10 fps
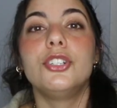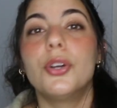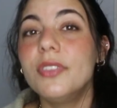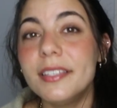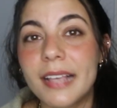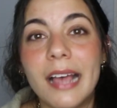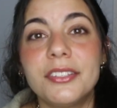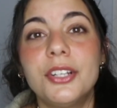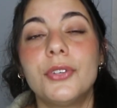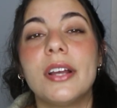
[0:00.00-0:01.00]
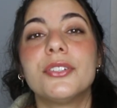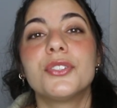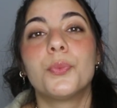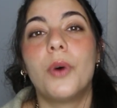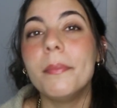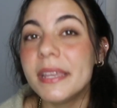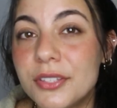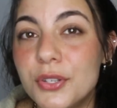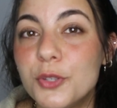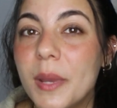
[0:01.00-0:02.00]
Show these casting directors what
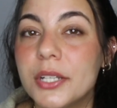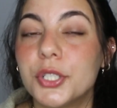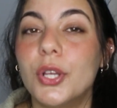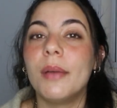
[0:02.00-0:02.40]
makes you special